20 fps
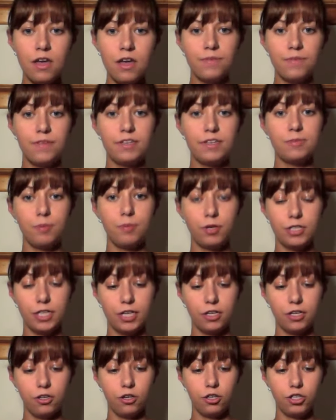This
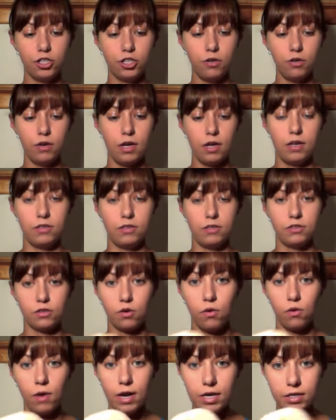particular shoe is
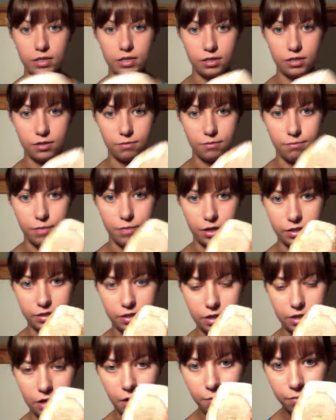quite
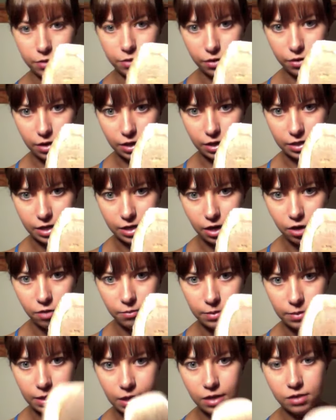busted up, you can tell,
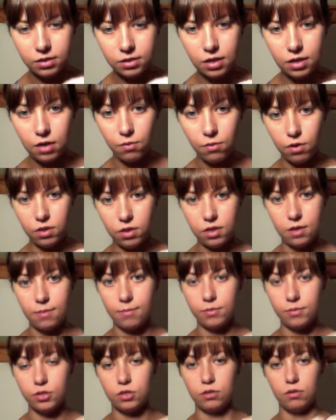because I wore
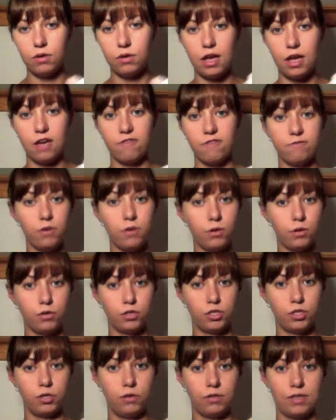them to a photo
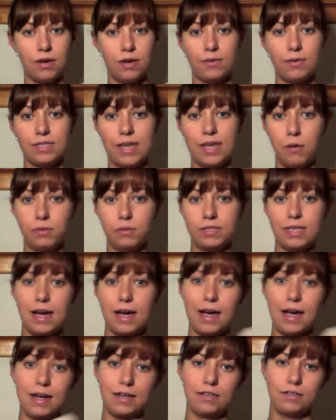shoot that was
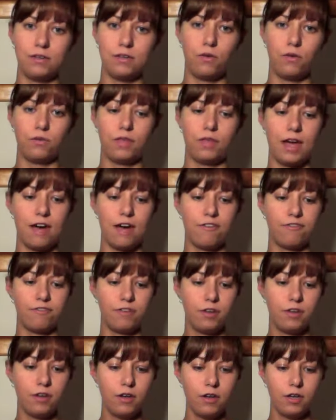outside. So they have,
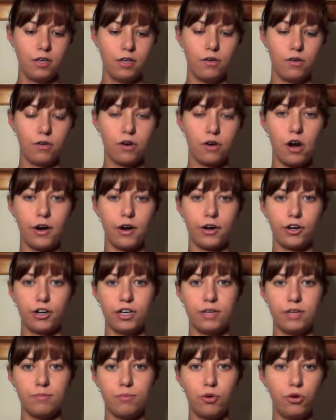
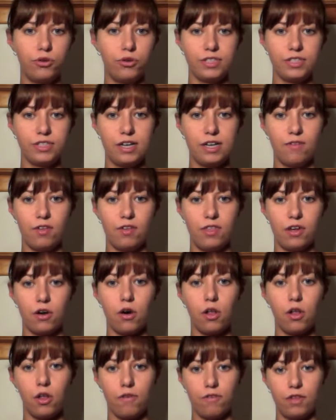concrete poles and everything
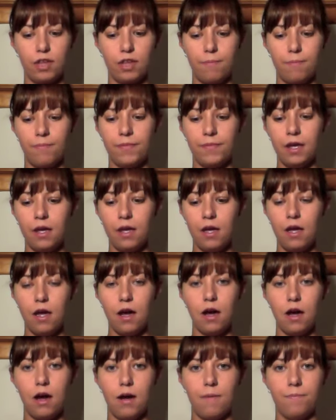all over
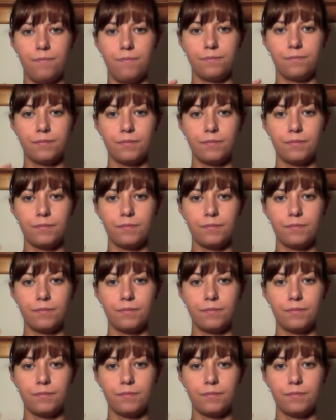them.